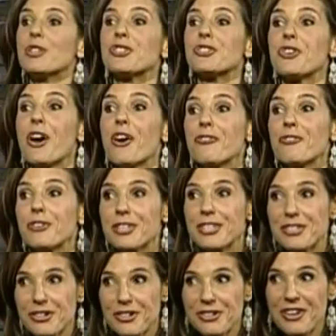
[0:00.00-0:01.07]
but you're not
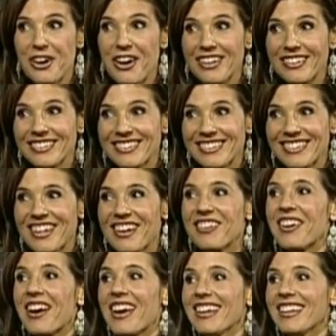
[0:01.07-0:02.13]
fully turned on.
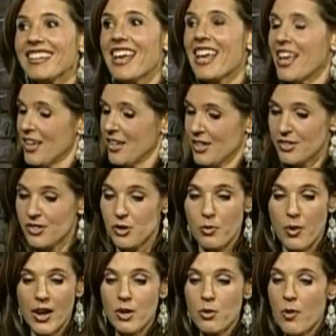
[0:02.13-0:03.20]
Right? So
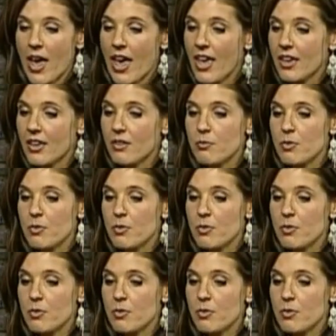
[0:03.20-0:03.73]
right away.